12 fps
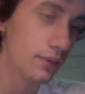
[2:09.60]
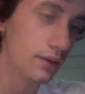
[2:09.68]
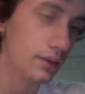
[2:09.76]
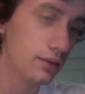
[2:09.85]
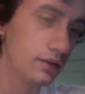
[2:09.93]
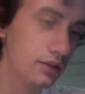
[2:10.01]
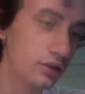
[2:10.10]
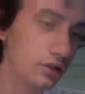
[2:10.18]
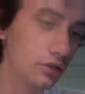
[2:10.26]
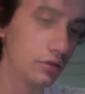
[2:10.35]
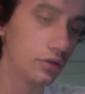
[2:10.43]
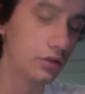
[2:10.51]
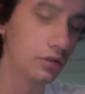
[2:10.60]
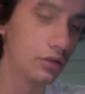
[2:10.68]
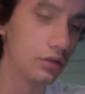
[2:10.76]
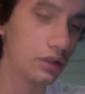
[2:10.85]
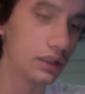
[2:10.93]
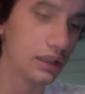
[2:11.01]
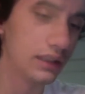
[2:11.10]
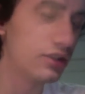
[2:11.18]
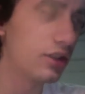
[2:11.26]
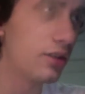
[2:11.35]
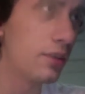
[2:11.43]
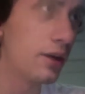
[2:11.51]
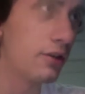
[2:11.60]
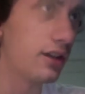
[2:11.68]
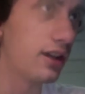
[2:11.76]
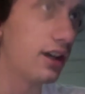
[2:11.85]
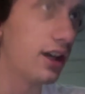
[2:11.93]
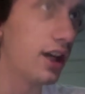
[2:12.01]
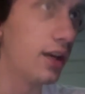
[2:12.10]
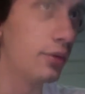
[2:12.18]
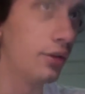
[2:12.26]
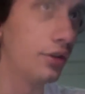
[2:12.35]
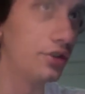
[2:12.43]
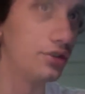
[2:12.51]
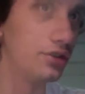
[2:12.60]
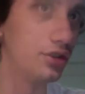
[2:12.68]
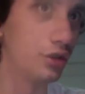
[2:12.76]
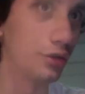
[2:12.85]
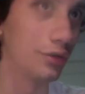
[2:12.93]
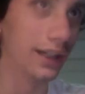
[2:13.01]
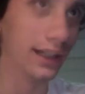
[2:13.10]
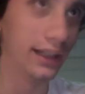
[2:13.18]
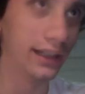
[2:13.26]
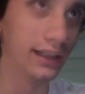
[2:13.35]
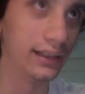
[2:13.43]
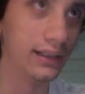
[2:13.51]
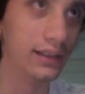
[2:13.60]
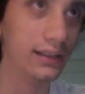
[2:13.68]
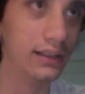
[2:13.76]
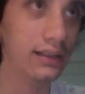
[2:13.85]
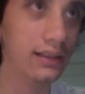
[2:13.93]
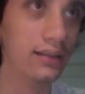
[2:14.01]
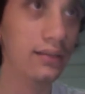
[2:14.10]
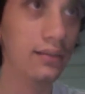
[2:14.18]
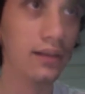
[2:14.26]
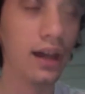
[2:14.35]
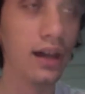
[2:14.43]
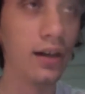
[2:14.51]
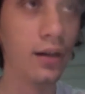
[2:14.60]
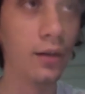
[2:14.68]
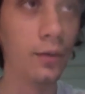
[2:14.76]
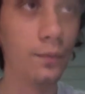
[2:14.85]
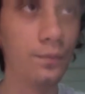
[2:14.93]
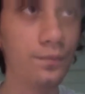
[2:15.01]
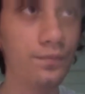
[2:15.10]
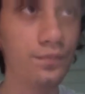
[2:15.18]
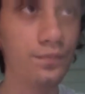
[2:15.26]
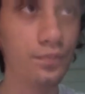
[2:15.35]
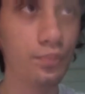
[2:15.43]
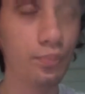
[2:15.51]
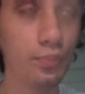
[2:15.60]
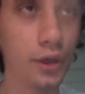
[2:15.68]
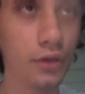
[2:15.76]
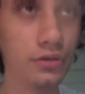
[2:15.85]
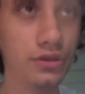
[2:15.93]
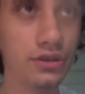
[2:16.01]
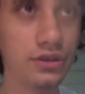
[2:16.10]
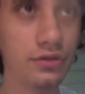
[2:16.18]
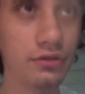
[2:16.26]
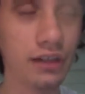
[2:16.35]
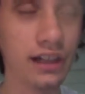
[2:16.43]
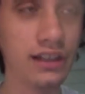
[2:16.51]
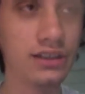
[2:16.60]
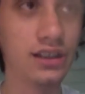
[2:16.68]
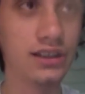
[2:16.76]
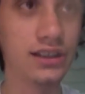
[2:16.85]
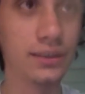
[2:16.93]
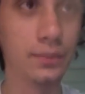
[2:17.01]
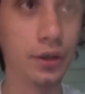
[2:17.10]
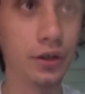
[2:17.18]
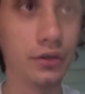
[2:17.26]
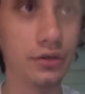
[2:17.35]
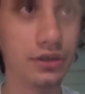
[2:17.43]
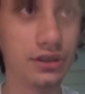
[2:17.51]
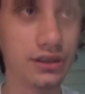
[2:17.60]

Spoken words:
so it's all about commerce and trade and how post Renaissance and post,